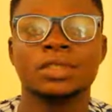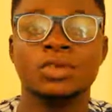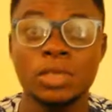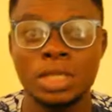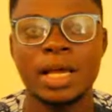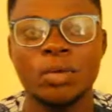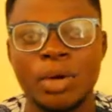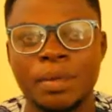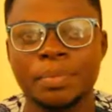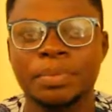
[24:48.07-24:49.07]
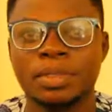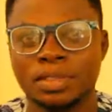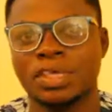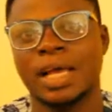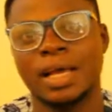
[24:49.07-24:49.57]
Do you need a web
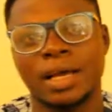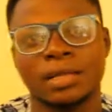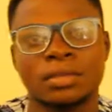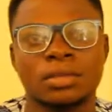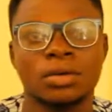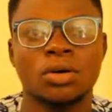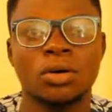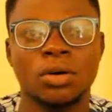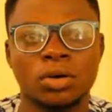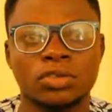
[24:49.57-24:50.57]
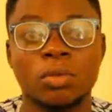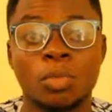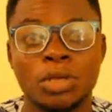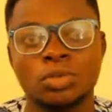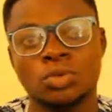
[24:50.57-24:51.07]
designer or
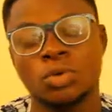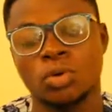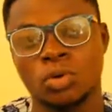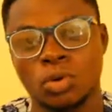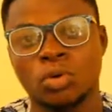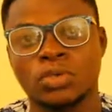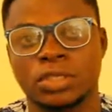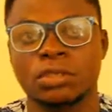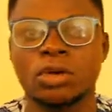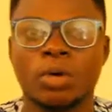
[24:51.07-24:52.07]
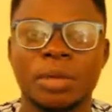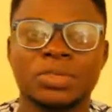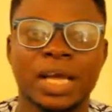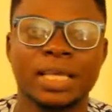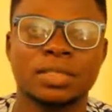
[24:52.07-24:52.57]
somebody to host your
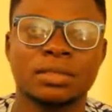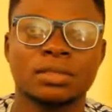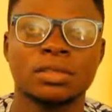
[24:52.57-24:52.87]
website?